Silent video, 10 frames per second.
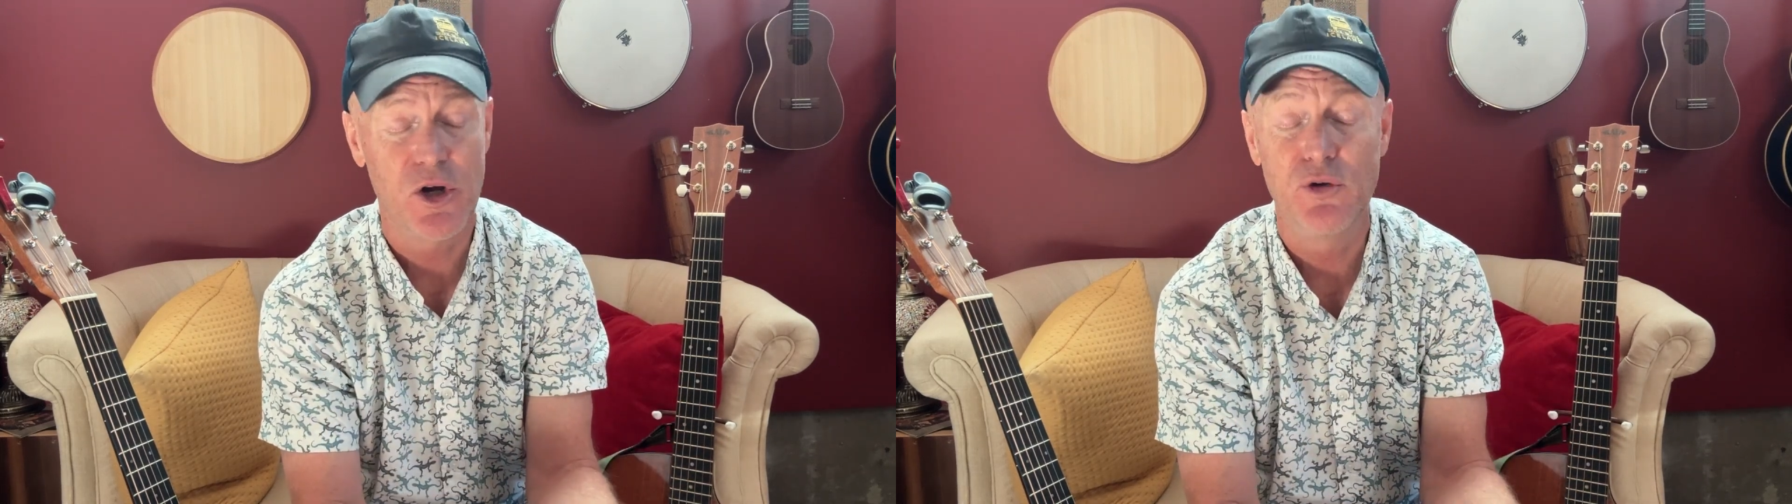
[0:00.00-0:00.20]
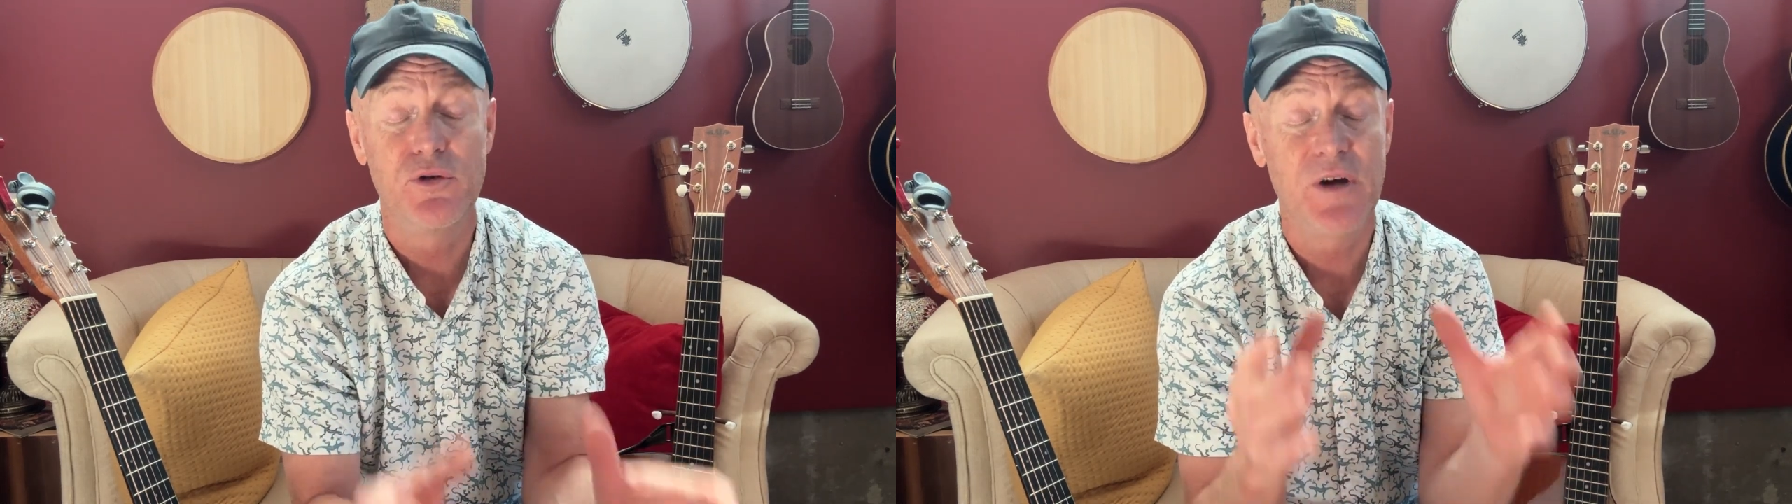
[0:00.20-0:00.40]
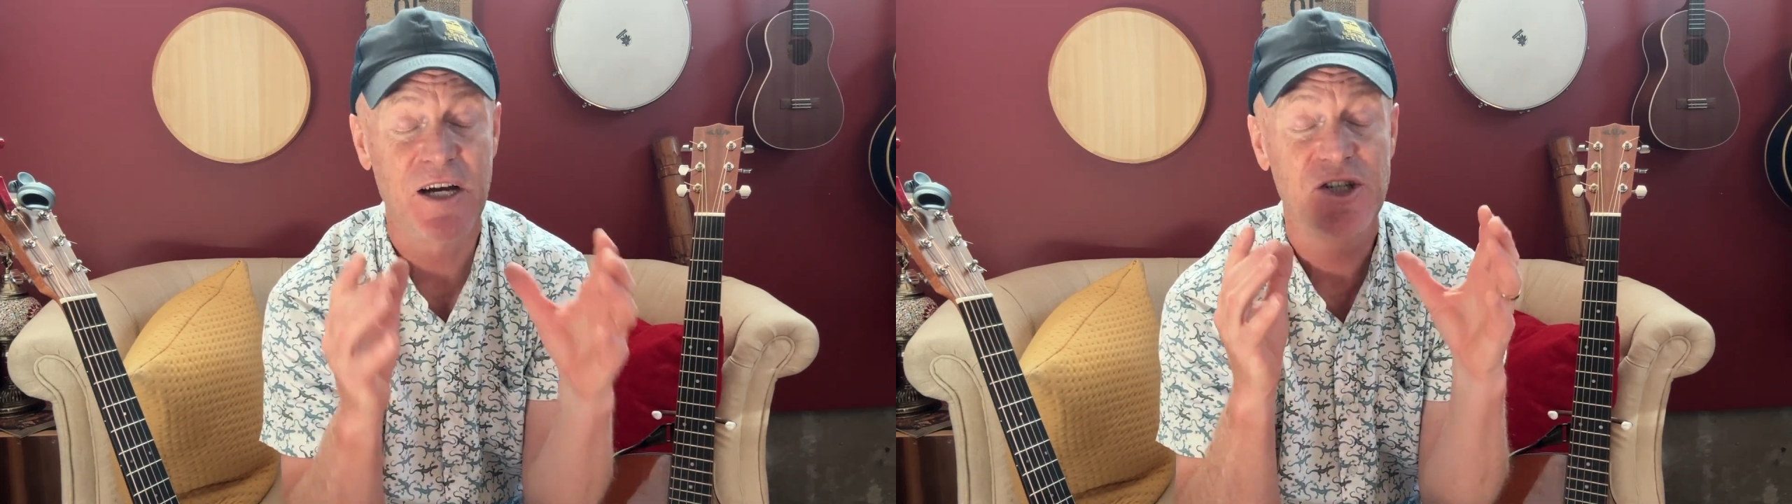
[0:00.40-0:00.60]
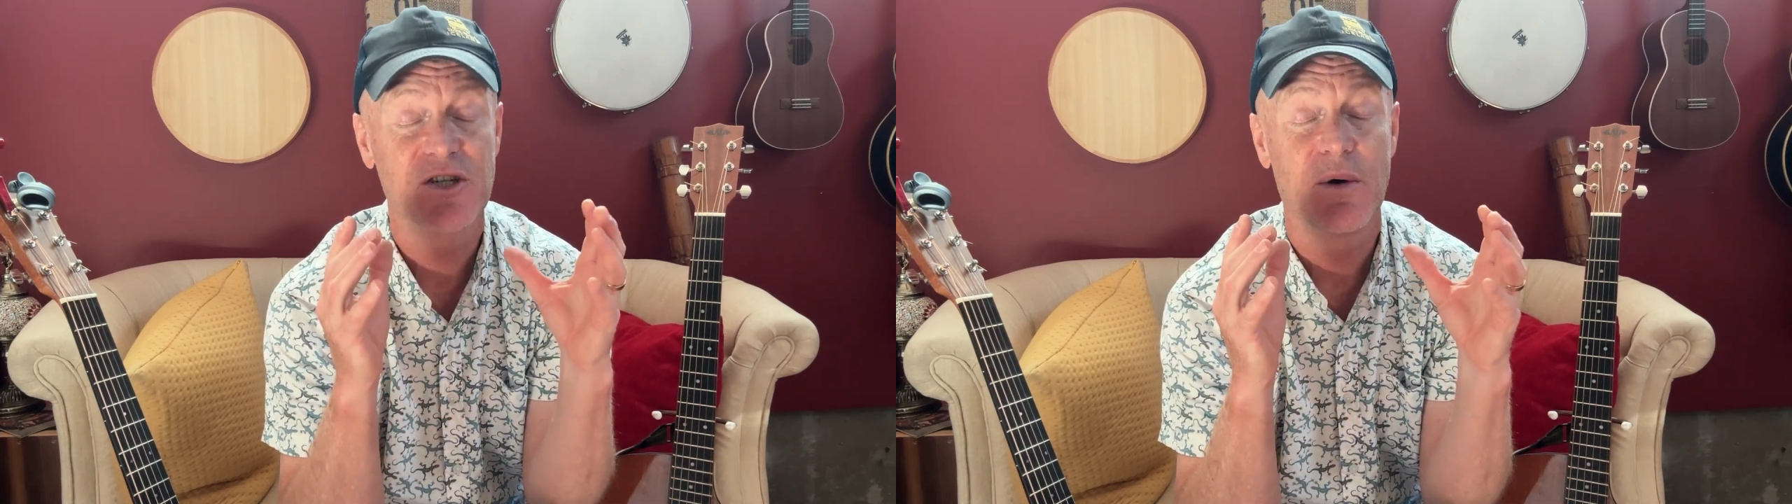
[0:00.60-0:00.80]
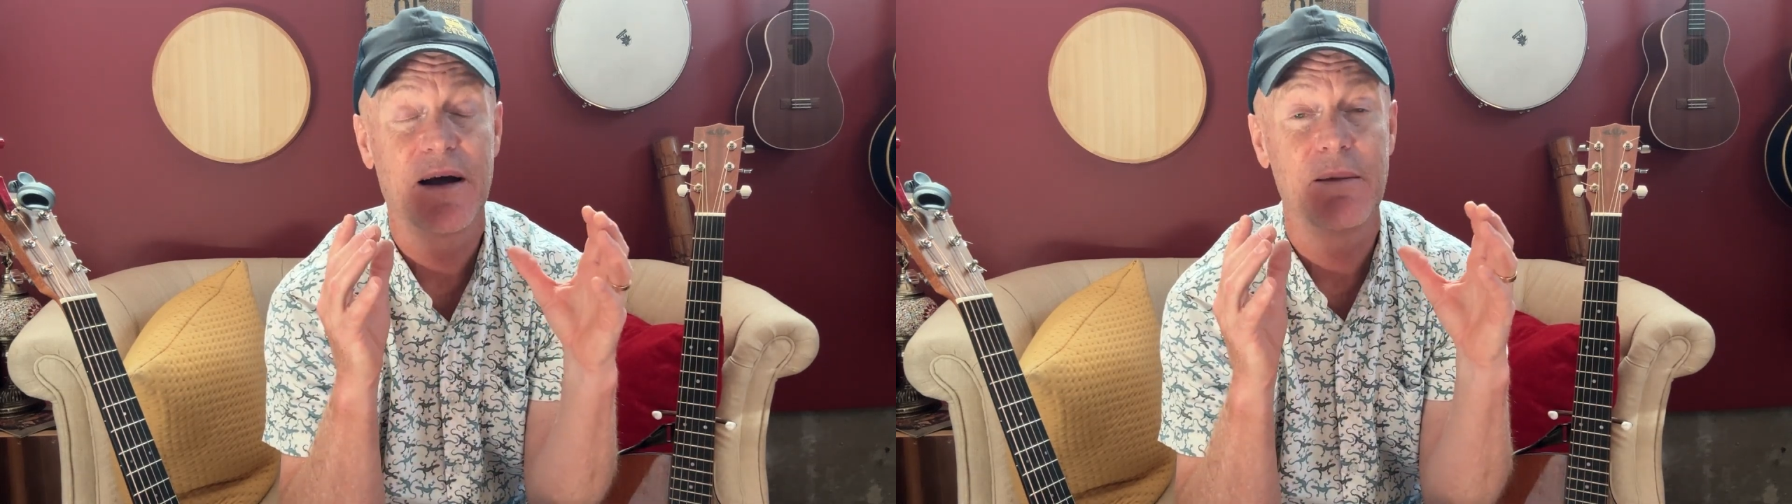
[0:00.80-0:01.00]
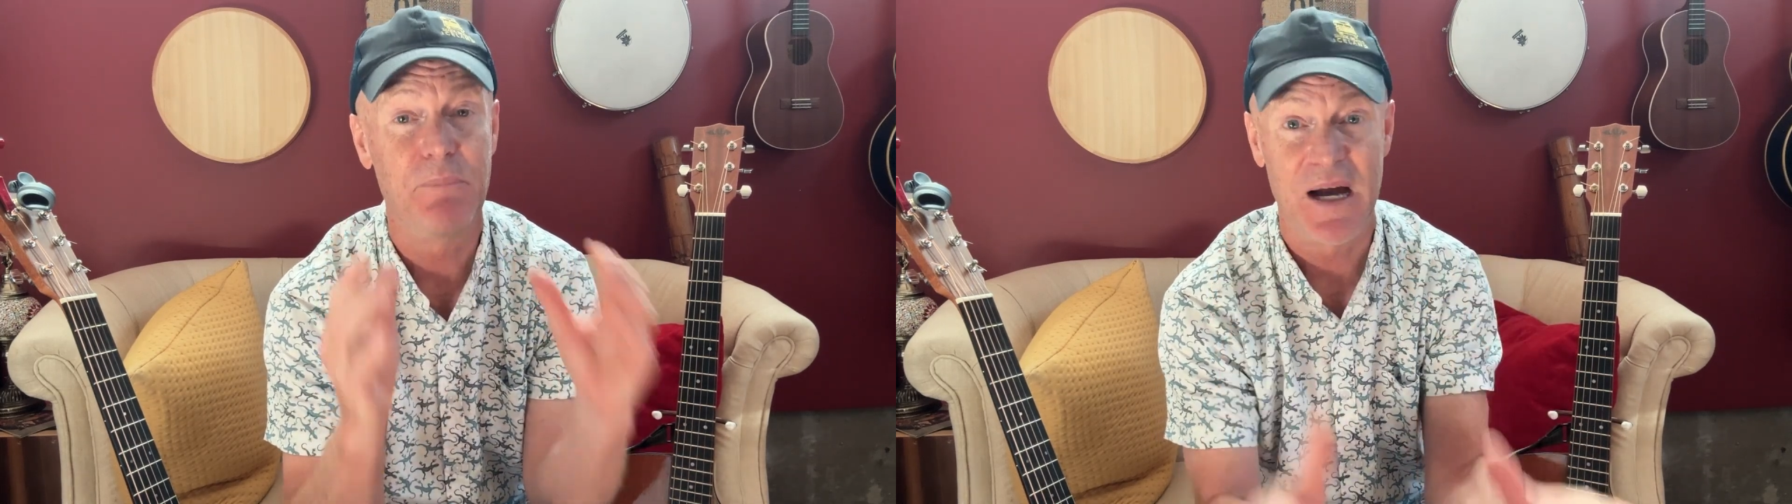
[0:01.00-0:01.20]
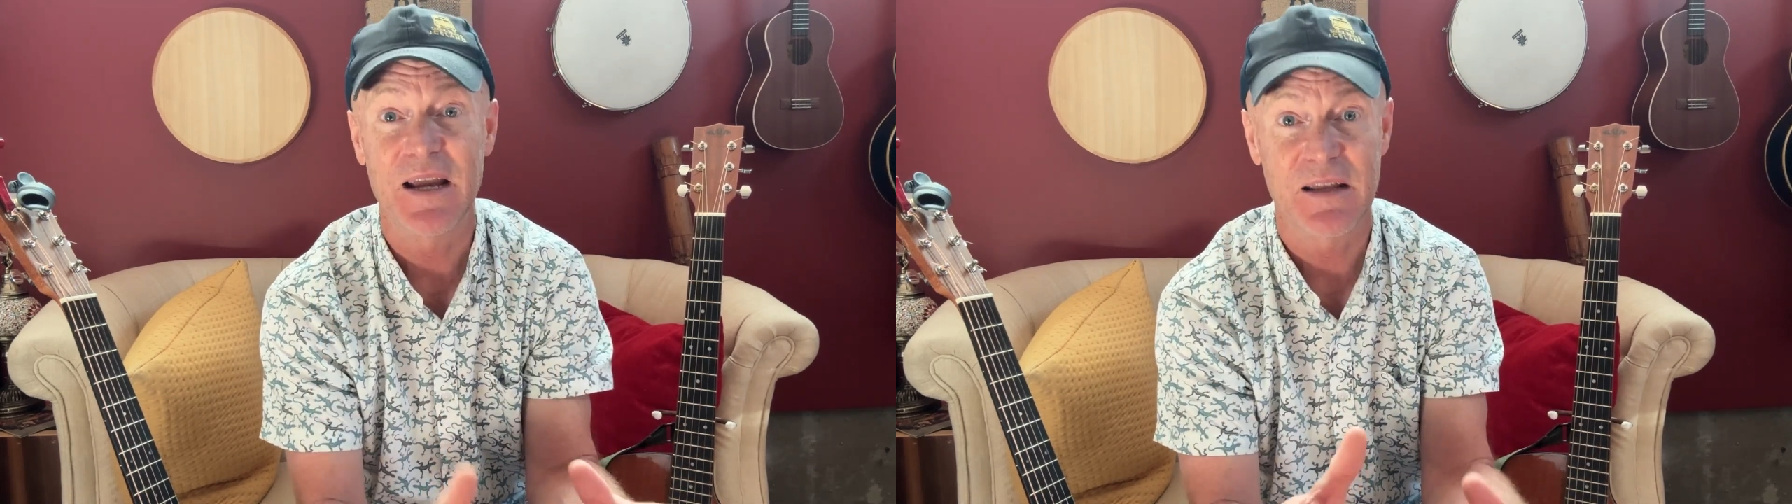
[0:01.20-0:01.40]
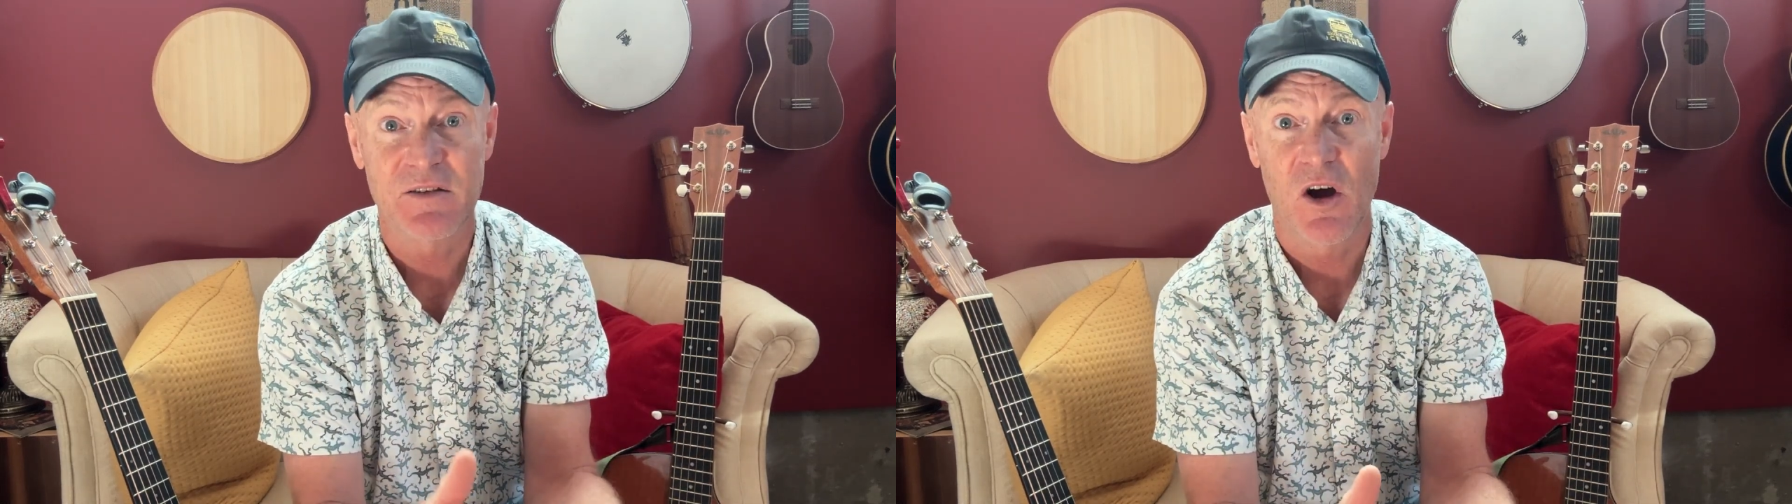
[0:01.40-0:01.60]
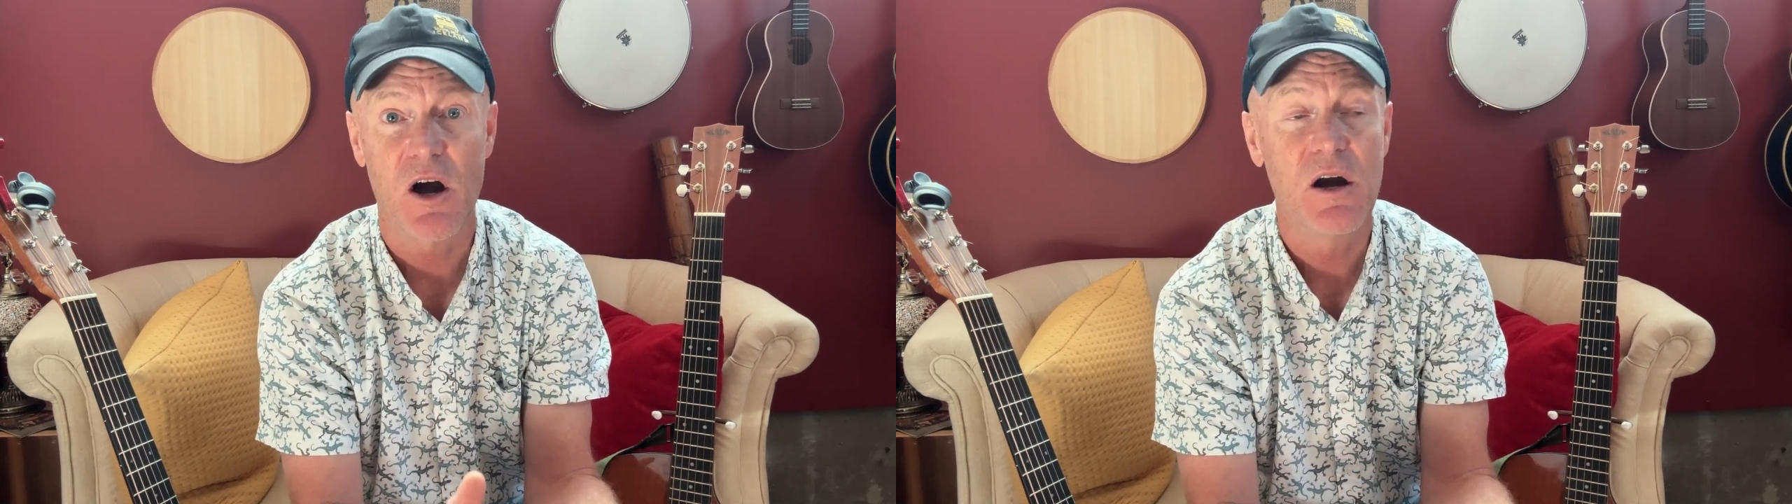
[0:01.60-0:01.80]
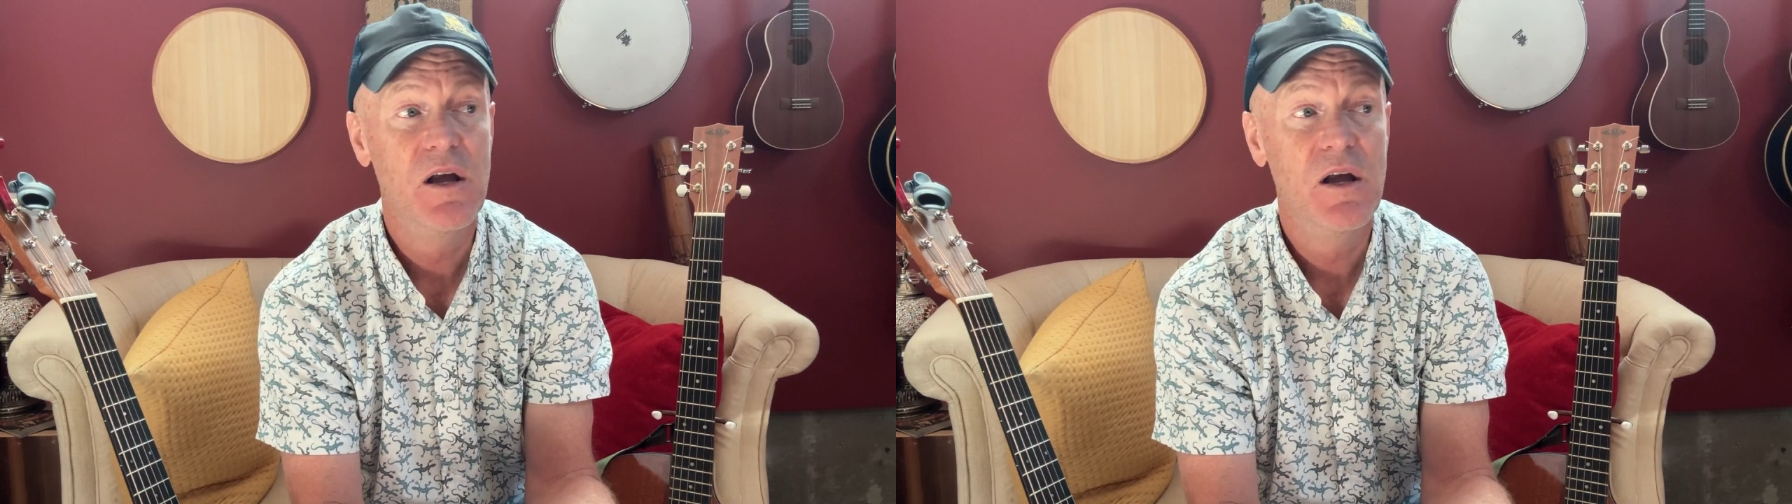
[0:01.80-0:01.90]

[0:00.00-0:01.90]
you do not just go out and buy a guitar.